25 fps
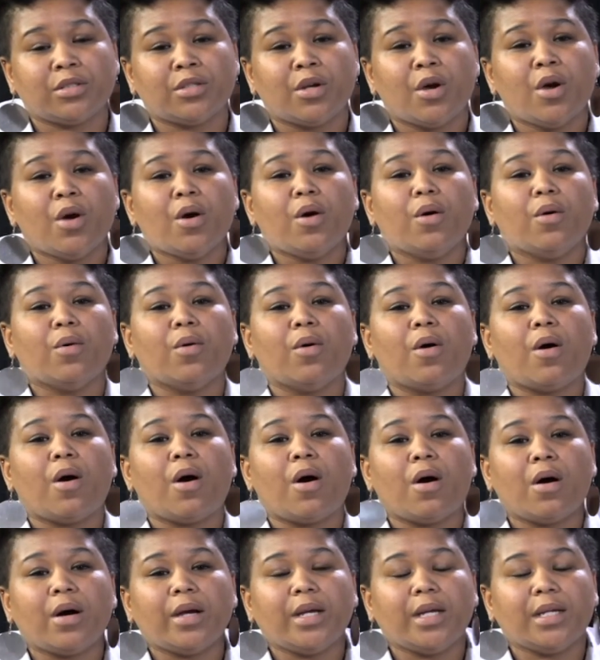who are
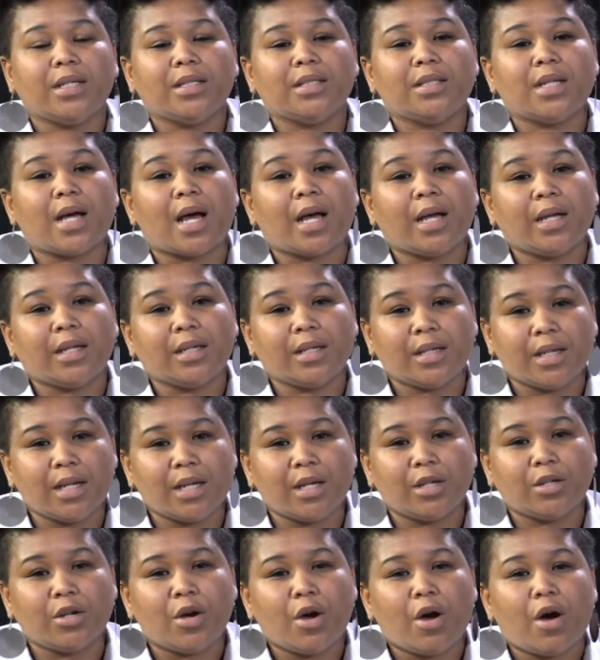in dying need
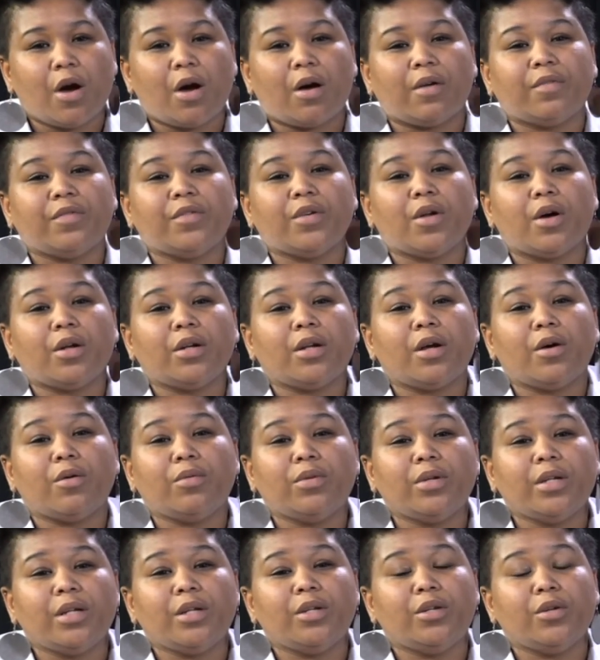of not only
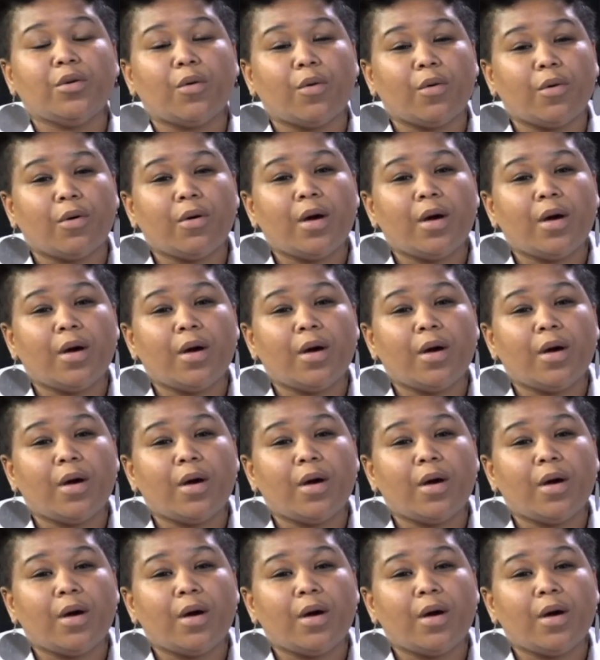your